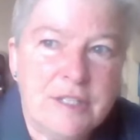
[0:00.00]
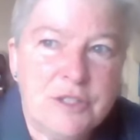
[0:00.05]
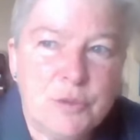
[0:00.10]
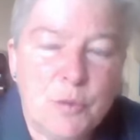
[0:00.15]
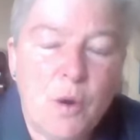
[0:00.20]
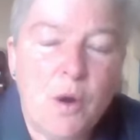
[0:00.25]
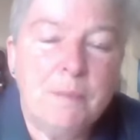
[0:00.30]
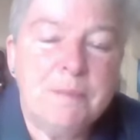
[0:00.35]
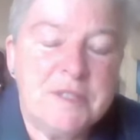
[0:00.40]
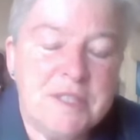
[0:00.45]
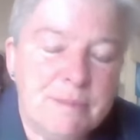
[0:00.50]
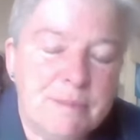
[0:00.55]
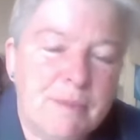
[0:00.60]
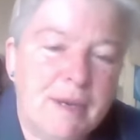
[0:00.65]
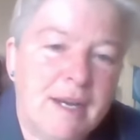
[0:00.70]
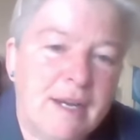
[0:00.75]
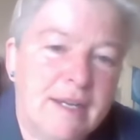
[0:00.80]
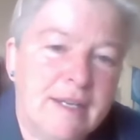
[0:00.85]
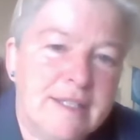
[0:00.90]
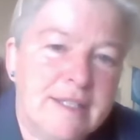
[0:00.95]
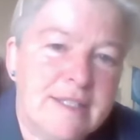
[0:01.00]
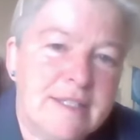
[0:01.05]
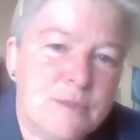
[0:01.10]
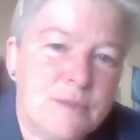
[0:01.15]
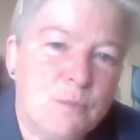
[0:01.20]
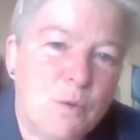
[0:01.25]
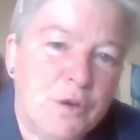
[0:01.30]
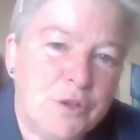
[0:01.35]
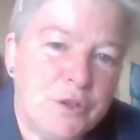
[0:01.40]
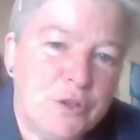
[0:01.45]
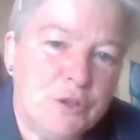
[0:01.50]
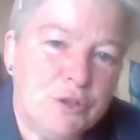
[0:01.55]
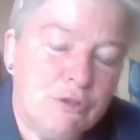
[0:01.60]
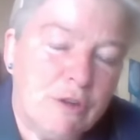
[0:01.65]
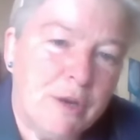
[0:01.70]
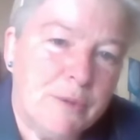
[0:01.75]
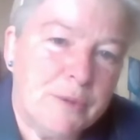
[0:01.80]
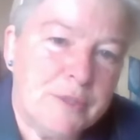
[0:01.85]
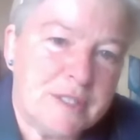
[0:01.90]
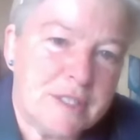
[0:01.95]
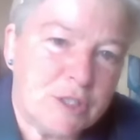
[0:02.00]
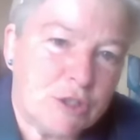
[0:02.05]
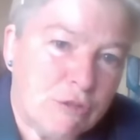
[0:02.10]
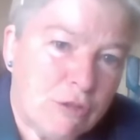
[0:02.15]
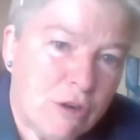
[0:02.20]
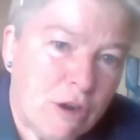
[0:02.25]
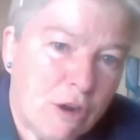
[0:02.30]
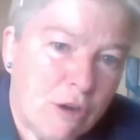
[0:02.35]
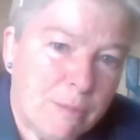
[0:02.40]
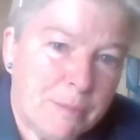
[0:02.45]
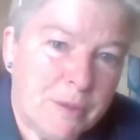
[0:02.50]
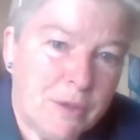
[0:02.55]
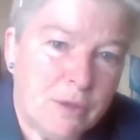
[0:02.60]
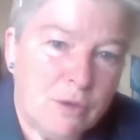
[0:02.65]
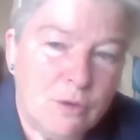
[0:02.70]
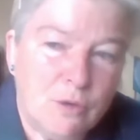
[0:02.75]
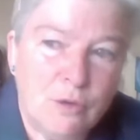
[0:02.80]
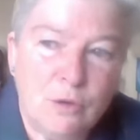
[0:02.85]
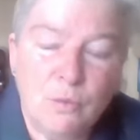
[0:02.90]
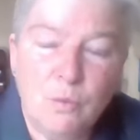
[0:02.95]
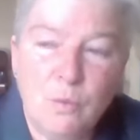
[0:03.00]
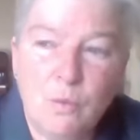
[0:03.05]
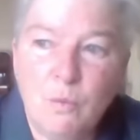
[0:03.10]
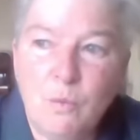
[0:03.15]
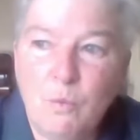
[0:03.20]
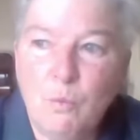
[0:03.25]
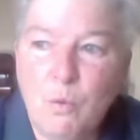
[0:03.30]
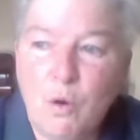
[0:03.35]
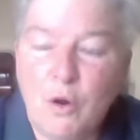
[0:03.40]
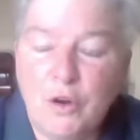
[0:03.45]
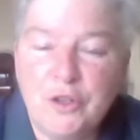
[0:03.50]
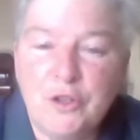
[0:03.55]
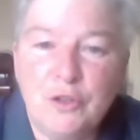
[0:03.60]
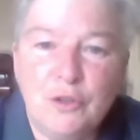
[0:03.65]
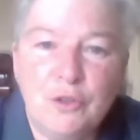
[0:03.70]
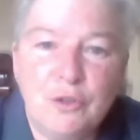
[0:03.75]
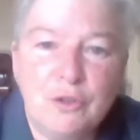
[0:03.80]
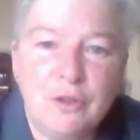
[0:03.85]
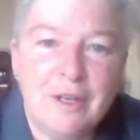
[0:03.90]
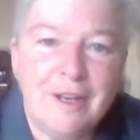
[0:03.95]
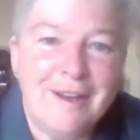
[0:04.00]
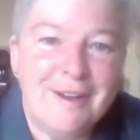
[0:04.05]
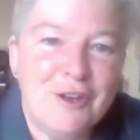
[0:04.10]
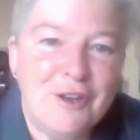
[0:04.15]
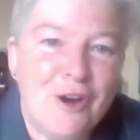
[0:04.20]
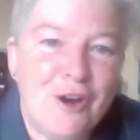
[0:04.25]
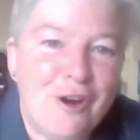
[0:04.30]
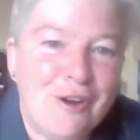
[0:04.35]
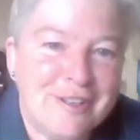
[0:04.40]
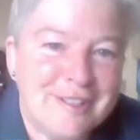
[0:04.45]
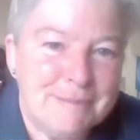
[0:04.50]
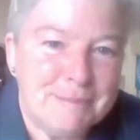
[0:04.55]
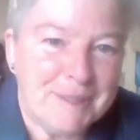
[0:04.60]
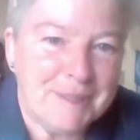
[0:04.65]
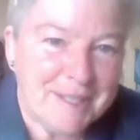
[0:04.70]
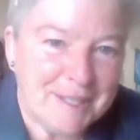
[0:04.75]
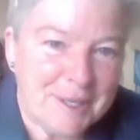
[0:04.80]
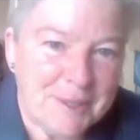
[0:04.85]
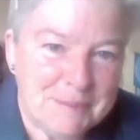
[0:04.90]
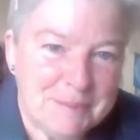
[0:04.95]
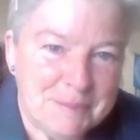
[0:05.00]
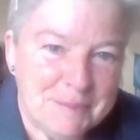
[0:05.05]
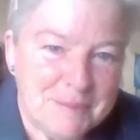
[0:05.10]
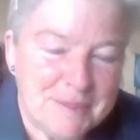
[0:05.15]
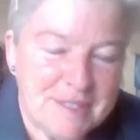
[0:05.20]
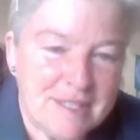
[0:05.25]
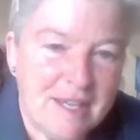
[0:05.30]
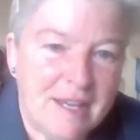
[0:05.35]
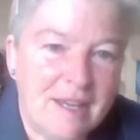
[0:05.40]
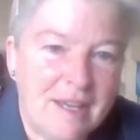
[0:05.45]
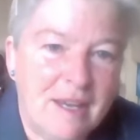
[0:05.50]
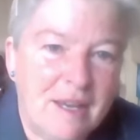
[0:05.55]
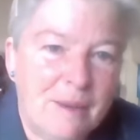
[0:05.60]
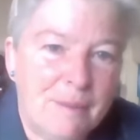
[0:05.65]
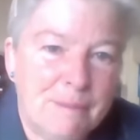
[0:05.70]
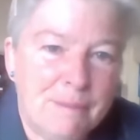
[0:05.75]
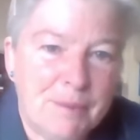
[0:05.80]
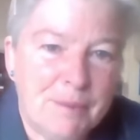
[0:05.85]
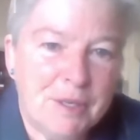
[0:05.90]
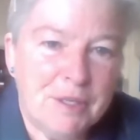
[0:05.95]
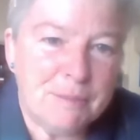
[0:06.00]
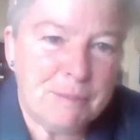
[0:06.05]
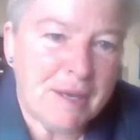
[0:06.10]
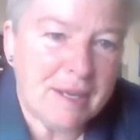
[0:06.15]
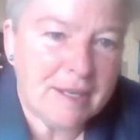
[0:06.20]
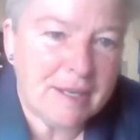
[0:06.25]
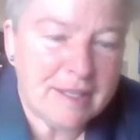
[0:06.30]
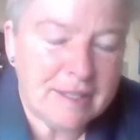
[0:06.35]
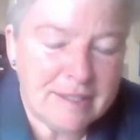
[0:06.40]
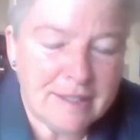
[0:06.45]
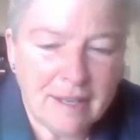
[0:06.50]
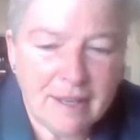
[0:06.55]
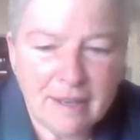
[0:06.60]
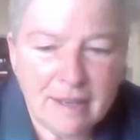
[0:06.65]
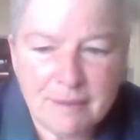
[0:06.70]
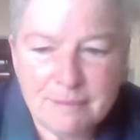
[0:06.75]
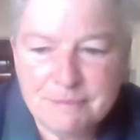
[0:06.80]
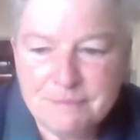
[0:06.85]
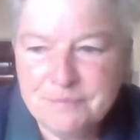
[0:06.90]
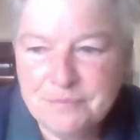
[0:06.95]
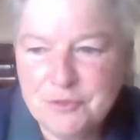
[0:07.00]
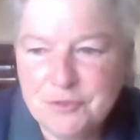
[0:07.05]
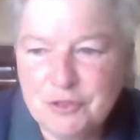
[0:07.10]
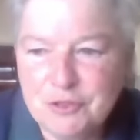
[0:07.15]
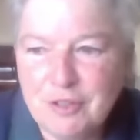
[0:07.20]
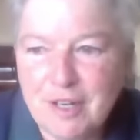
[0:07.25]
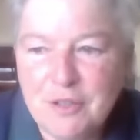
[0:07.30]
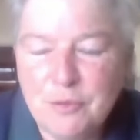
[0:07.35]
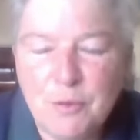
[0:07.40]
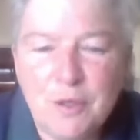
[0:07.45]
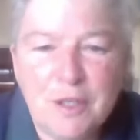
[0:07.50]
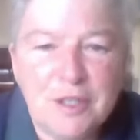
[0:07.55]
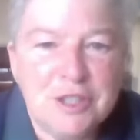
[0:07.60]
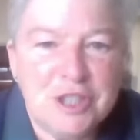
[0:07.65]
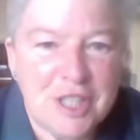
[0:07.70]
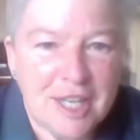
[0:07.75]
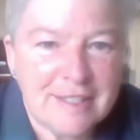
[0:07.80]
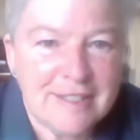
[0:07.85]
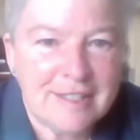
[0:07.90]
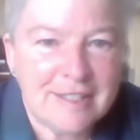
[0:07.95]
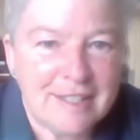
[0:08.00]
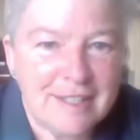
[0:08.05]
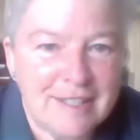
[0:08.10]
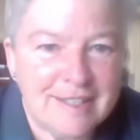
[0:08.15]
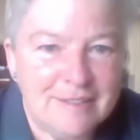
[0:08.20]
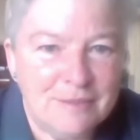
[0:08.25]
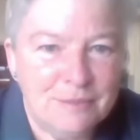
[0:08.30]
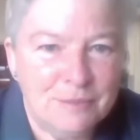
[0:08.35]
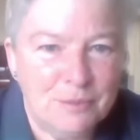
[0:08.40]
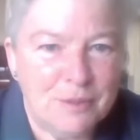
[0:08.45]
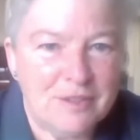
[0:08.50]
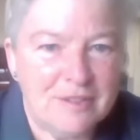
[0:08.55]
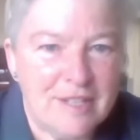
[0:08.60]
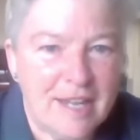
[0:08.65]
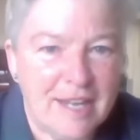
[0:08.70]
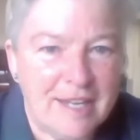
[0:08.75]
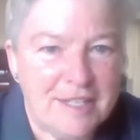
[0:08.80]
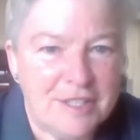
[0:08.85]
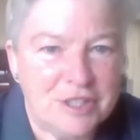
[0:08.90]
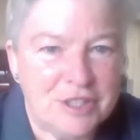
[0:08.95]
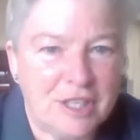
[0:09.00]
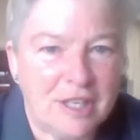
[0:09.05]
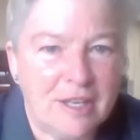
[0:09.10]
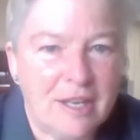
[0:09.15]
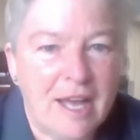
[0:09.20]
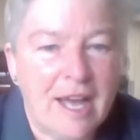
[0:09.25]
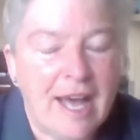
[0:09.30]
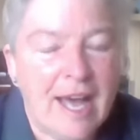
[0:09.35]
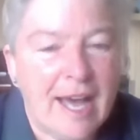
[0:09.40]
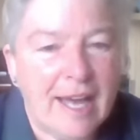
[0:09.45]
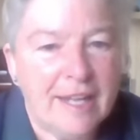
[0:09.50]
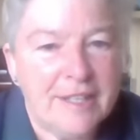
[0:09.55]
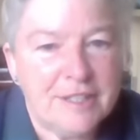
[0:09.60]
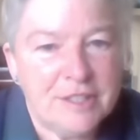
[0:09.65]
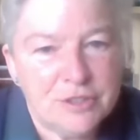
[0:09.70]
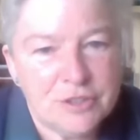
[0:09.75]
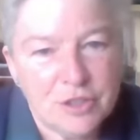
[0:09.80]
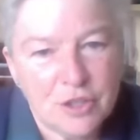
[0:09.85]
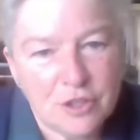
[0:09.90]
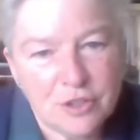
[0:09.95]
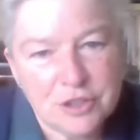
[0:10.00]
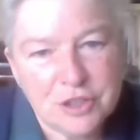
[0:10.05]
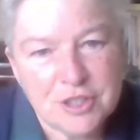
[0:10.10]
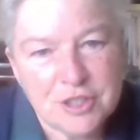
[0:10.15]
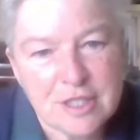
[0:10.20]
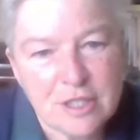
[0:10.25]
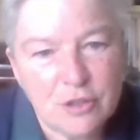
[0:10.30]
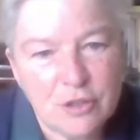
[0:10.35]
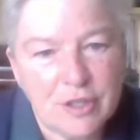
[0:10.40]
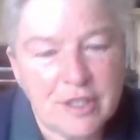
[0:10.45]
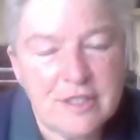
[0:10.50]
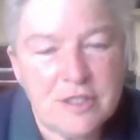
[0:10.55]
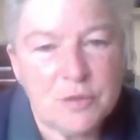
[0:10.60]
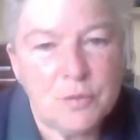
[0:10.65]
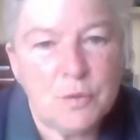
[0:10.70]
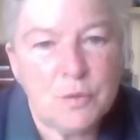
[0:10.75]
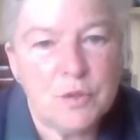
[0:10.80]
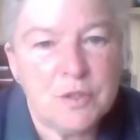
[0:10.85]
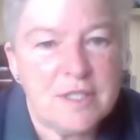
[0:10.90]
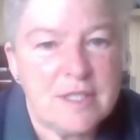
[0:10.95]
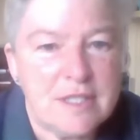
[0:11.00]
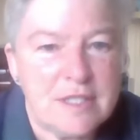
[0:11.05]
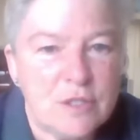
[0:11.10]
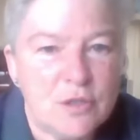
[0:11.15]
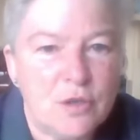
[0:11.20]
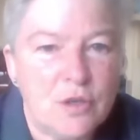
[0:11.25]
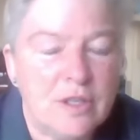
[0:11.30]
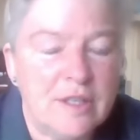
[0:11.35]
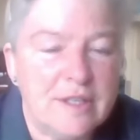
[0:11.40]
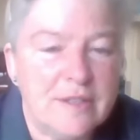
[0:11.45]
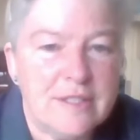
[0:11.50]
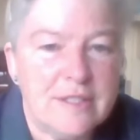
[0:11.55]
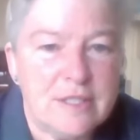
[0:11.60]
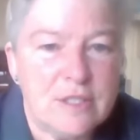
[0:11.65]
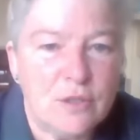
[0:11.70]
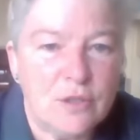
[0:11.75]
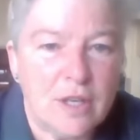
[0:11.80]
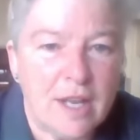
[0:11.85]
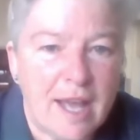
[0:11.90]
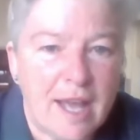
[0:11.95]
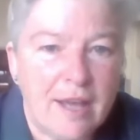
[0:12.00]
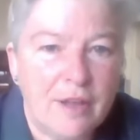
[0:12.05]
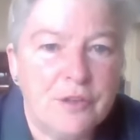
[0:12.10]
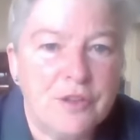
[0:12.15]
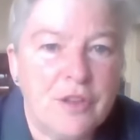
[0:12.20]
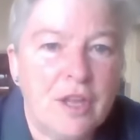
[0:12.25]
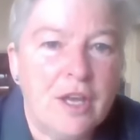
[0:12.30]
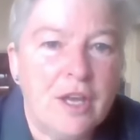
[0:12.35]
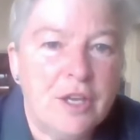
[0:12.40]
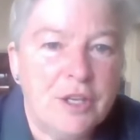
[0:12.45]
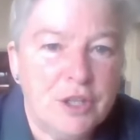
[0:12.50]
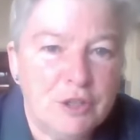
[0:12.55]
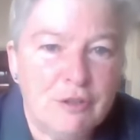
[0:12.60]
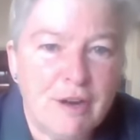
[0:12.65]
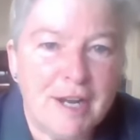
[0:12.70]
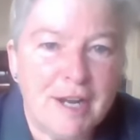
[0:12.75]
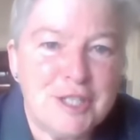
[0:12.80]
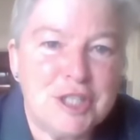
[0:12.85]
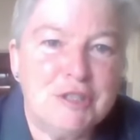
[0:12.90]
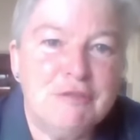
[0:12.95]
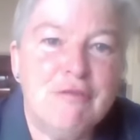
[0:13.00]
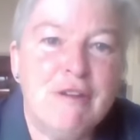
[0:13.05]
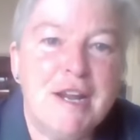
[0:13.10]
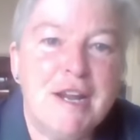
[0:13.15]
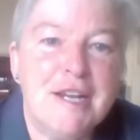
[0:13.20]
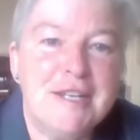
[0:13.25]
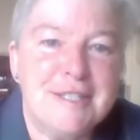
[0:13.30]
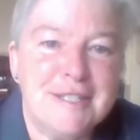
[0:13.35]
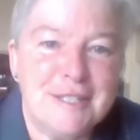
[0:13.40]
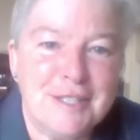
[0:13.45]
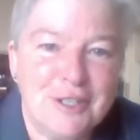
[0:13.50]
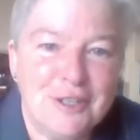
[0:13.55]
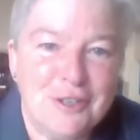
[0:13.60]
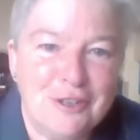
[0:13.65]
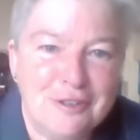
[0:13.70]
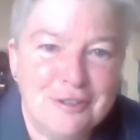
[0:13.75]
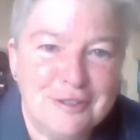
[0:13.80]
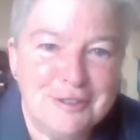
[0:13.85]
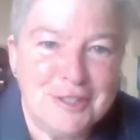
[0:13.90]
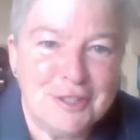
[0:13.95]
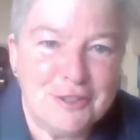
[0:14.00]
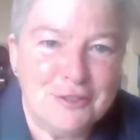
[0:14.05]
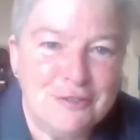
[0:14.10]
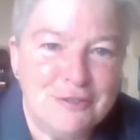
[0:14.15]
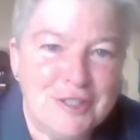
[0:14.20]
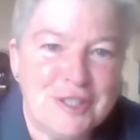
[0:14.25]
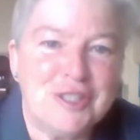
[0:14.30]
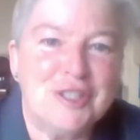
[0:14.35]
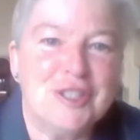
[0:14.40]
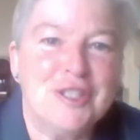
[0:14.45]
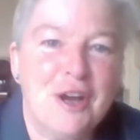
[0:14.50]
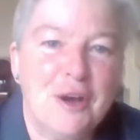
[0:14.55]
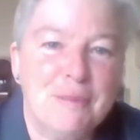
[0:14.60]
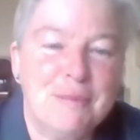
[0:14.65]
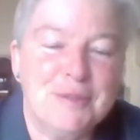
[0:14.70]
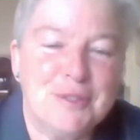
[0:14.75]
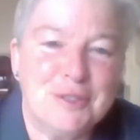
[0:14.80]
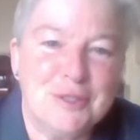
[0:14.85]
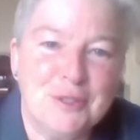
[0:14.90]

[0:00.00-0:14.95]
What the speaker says: to optimize what you grow as a crop or what your garden becomes, but by trying to work gently with nature. And you're not just looking towards the soil and the soil health, you're actually raising your vision up